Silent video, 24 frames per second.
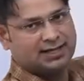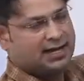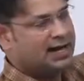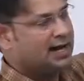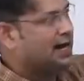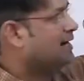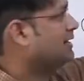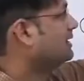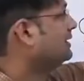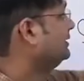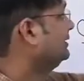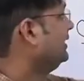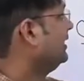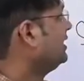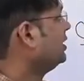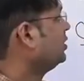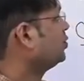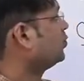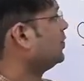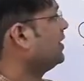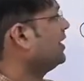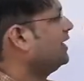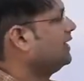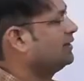and that
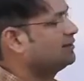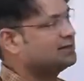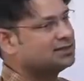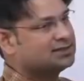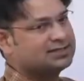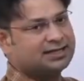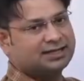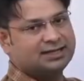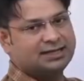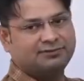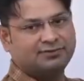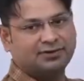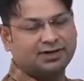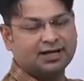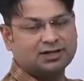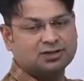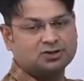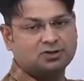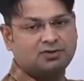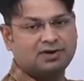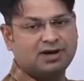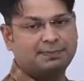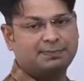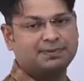is where the
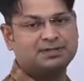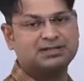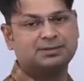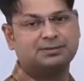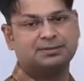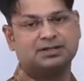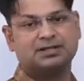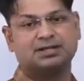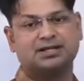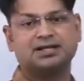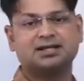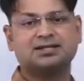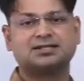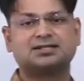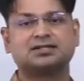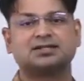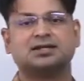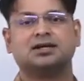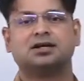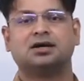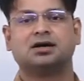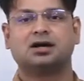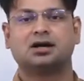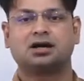significance of epigenetics
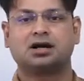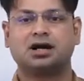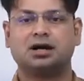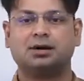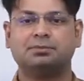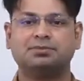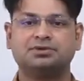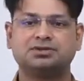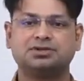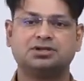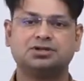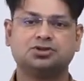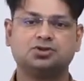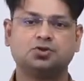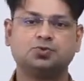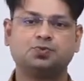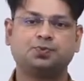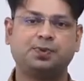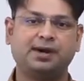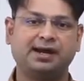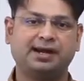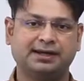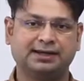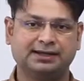comes into
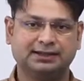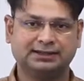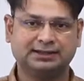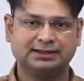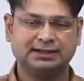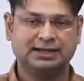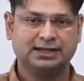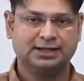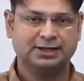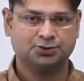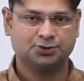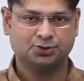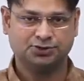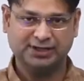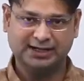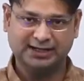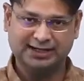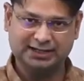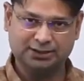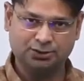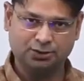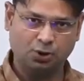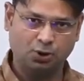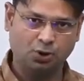play. So that
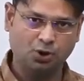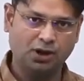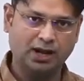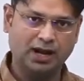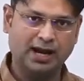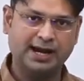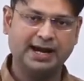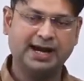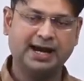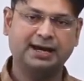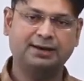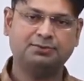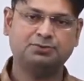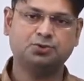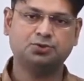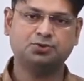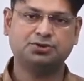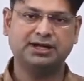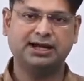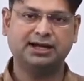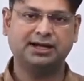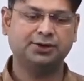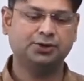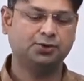is all I have to
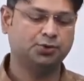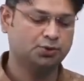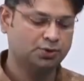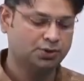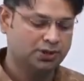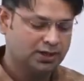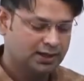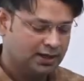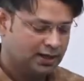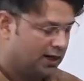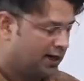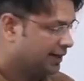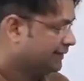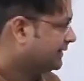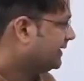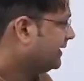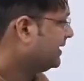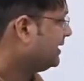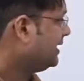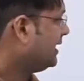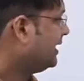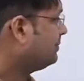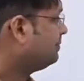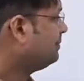tell you.
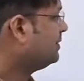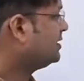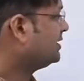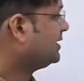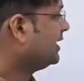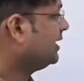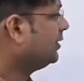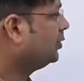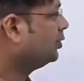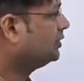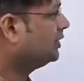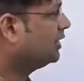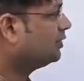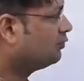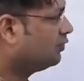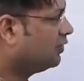Again, let me tell you that